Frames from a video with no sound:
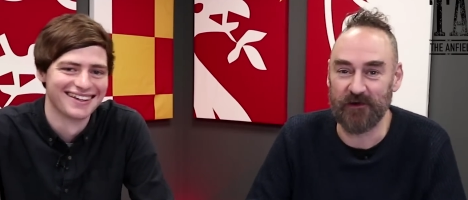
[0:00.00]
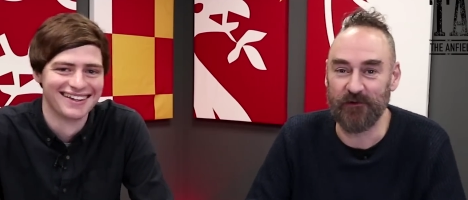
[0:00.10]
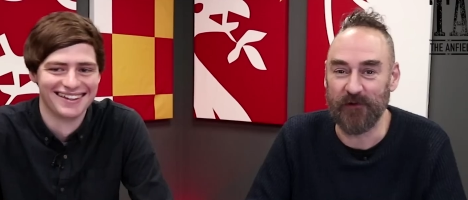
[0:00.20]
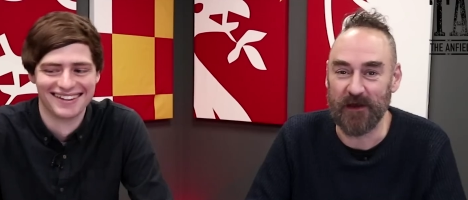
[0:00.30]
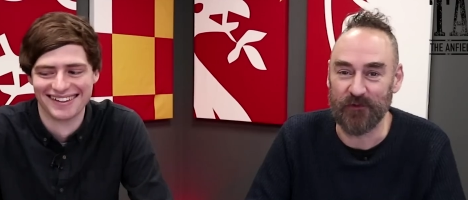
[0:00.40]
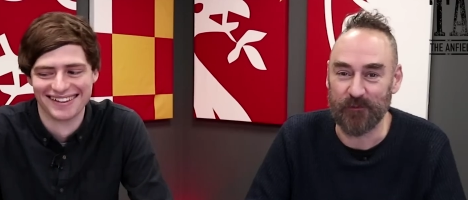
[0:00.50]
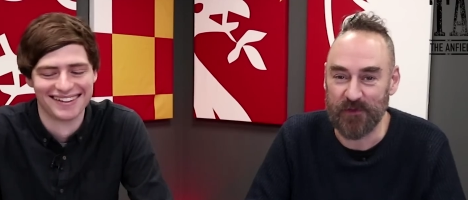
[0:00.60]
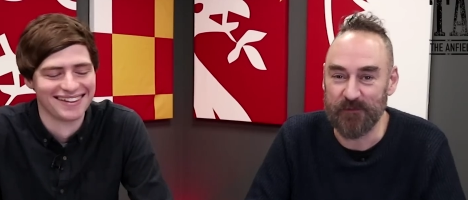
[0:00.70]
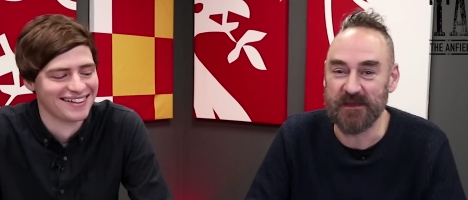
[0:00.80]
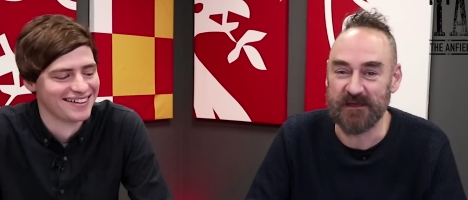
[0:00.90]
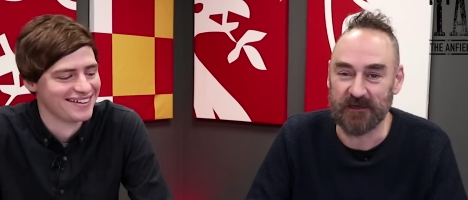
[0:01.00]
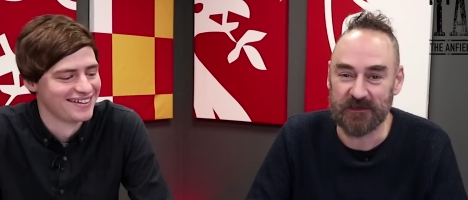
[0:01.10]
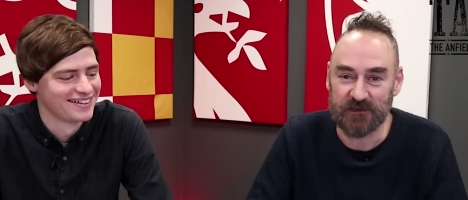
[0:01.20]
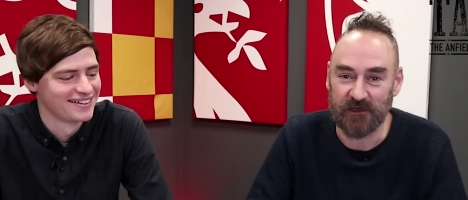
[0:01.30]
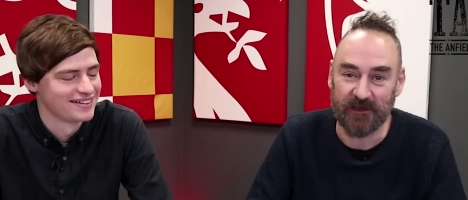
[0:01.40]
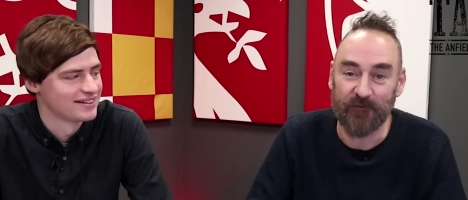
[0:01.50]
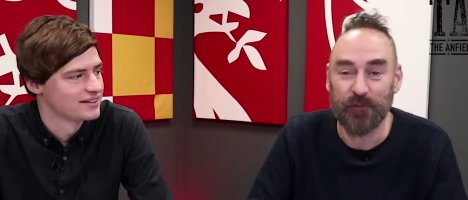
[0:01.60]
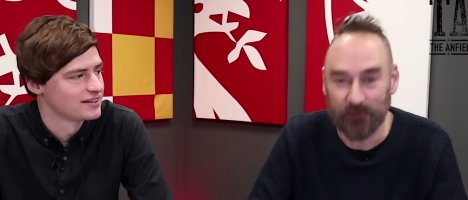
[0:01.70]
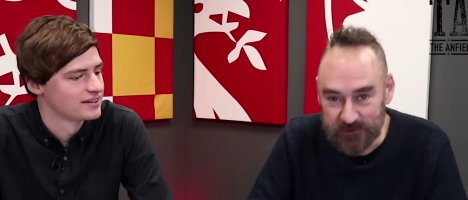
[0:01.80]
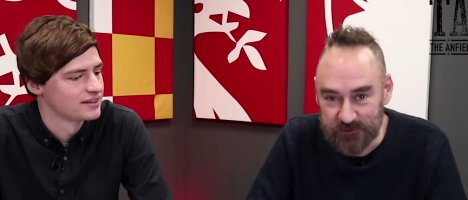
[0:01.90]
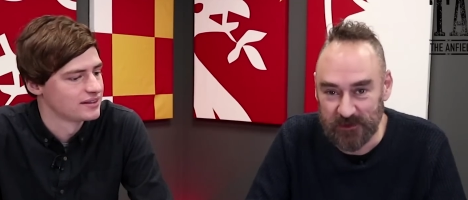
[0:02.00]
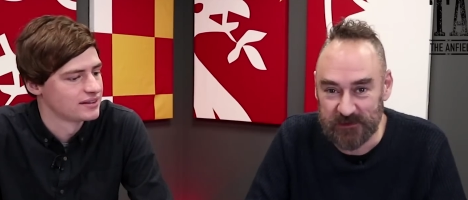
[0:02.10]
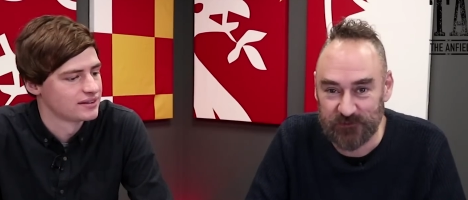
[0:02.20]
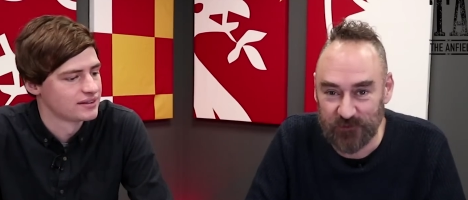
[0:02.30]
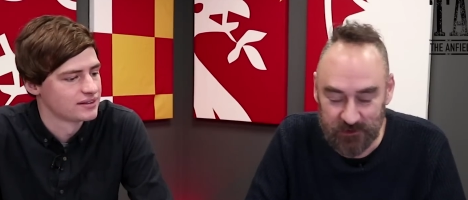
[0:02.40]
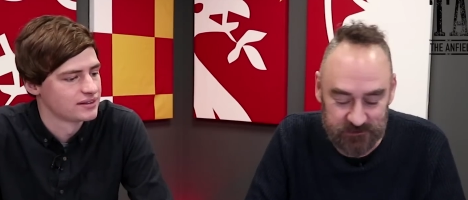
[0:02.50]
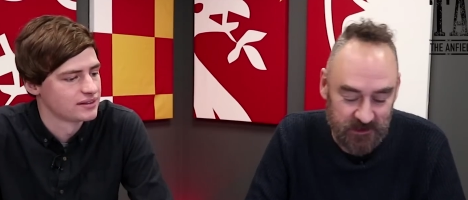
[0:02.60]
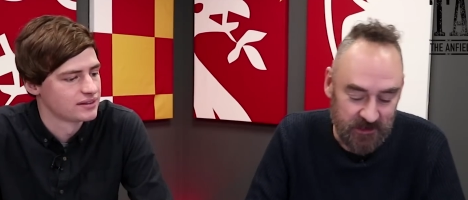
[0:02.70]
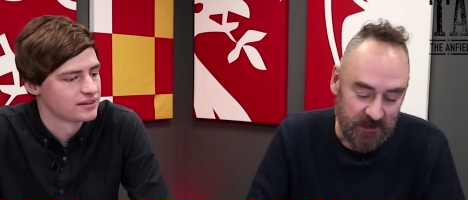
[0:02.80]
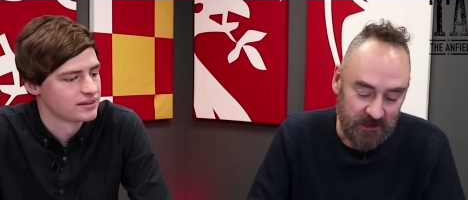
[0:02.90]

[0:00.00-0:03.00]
Speaker 1: are around the media concerning Liverpool and transfers.